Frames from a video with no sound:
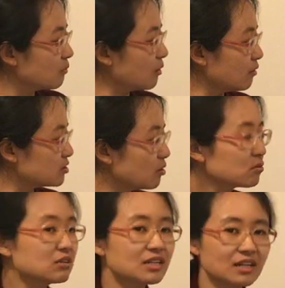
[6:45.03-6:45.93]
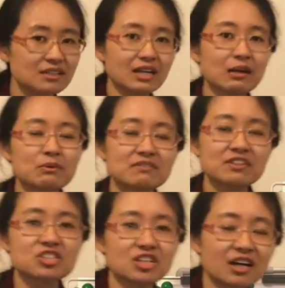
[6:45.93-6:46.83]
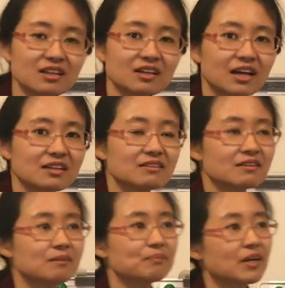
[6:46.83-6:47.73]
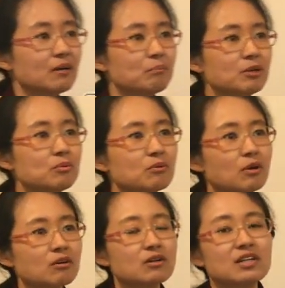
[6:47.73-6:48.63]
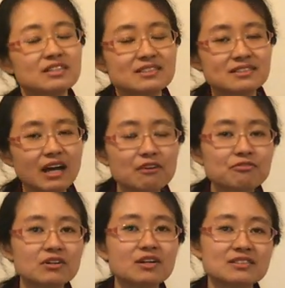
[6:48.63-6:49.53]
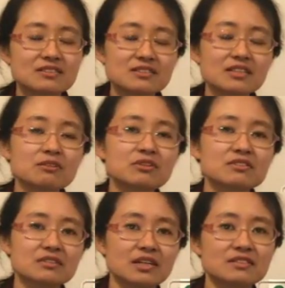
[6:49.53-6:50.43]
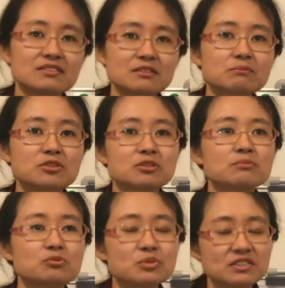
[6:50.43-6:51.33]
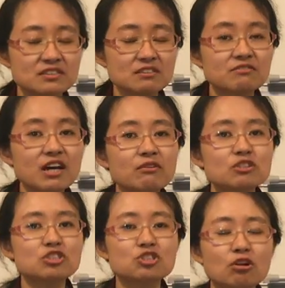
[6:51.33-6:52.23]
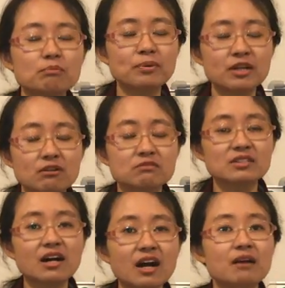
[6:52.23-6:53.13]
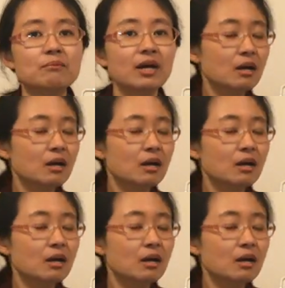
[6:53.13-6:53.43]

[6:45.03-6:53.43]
will totally connect with each other, and people will suffer a serious symptoms within a very short period of time.